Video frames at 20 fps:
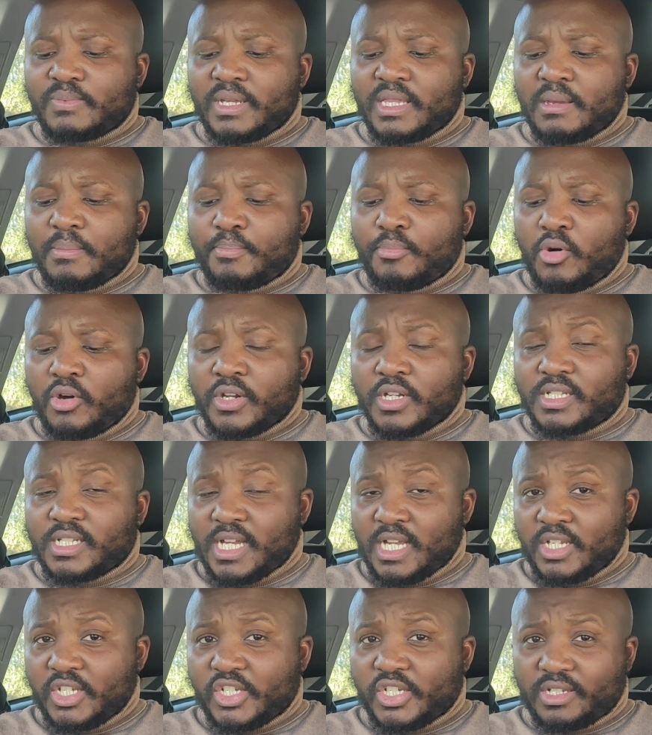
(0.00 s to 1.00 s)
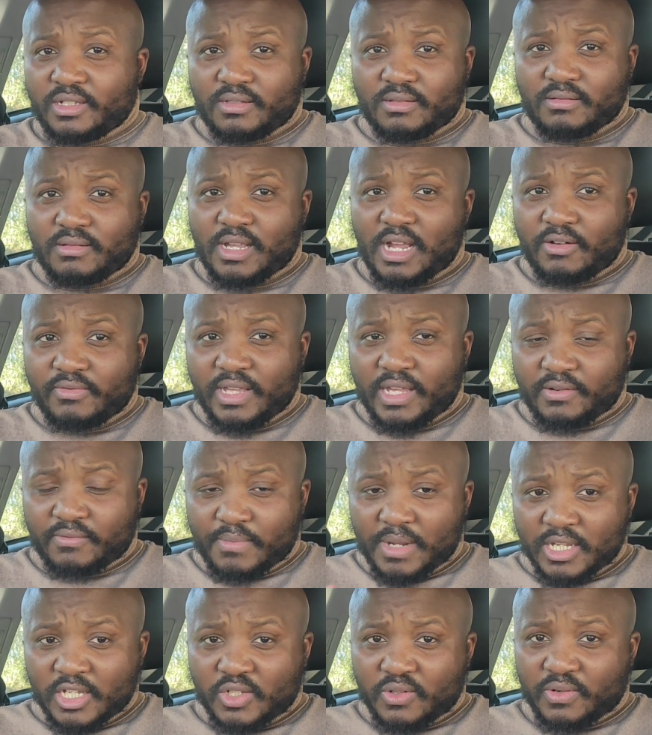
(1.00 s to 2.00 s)
by the ball retention, how they
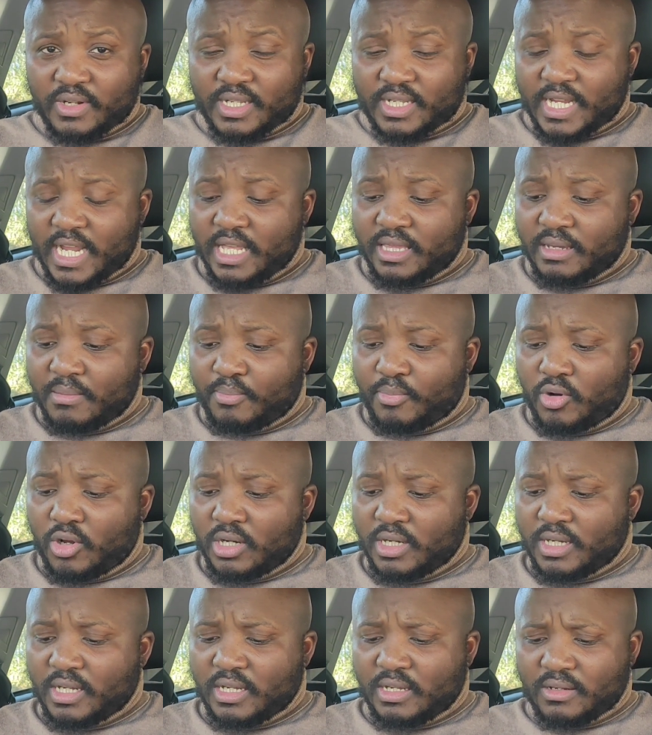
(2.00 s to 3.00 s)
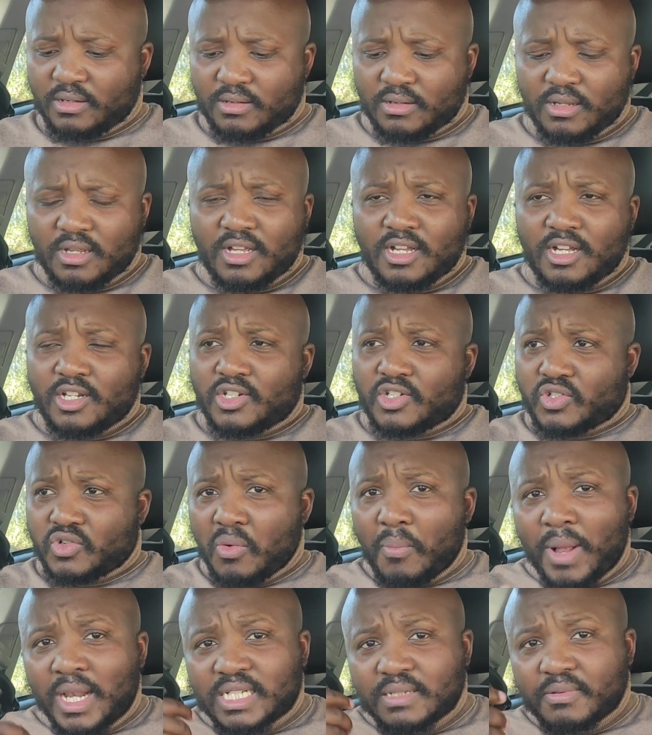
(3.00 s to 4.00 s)
managed to retain the ball
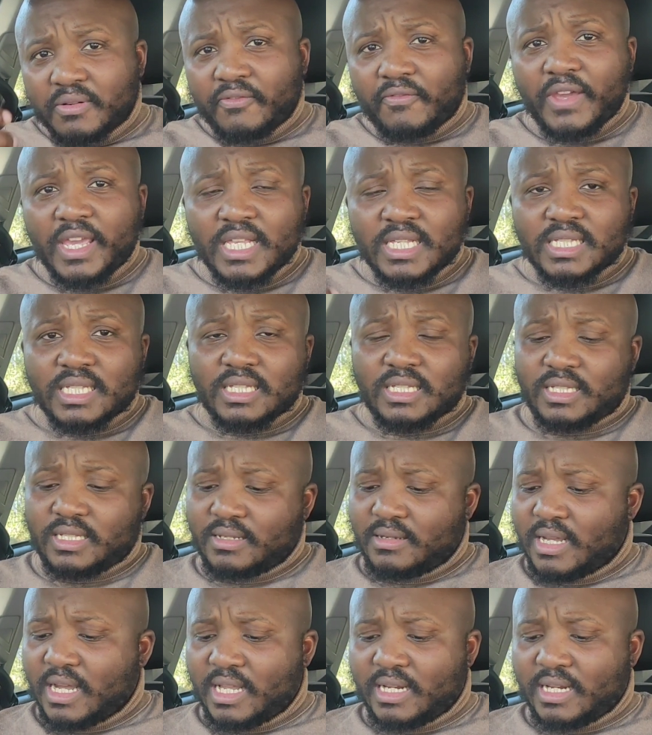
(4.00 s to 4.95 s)
through multiple phases.